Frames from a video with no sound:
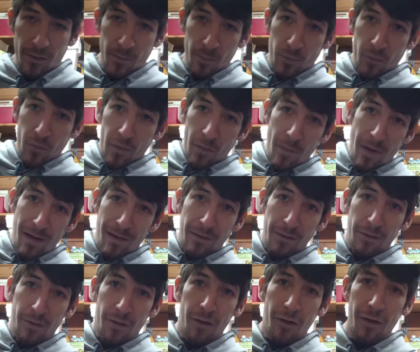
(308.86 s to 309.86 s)
pour it back in the
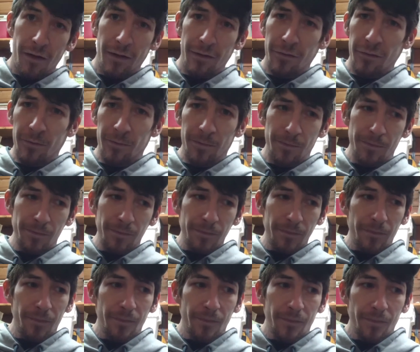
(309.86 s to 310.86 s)
car every
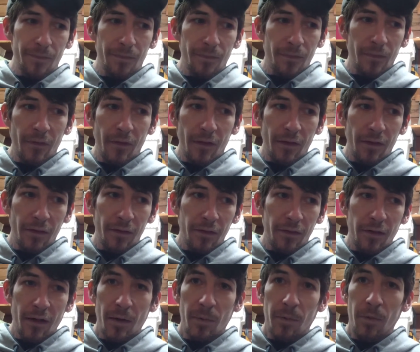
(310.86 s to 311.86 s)

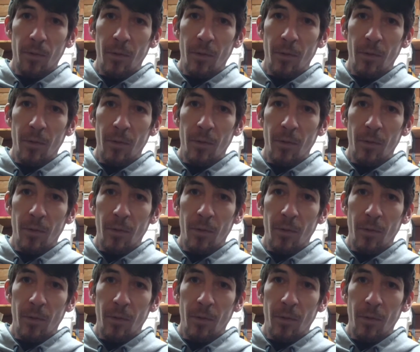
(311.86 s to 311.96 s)
couple